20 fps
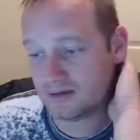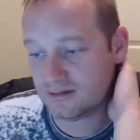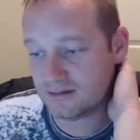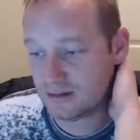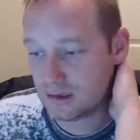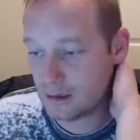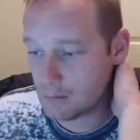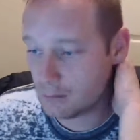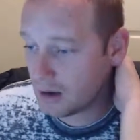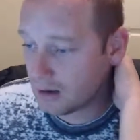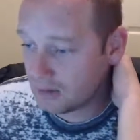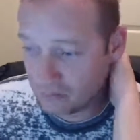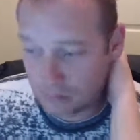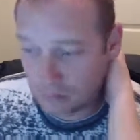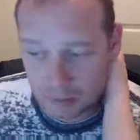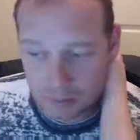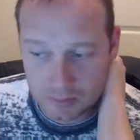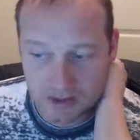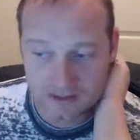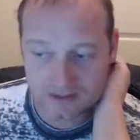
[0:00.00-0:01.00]
this team
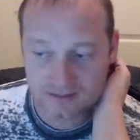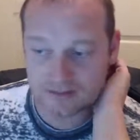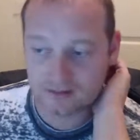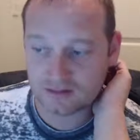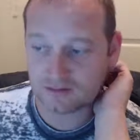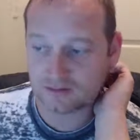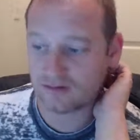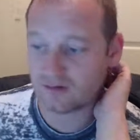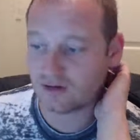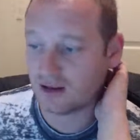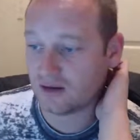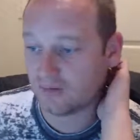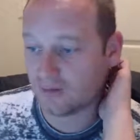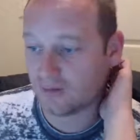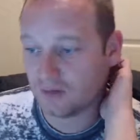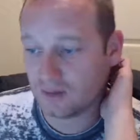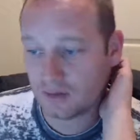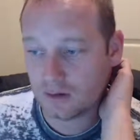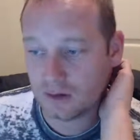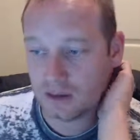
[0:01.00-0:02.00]
possibly being 6th or
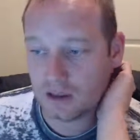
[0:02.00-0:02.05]
7th,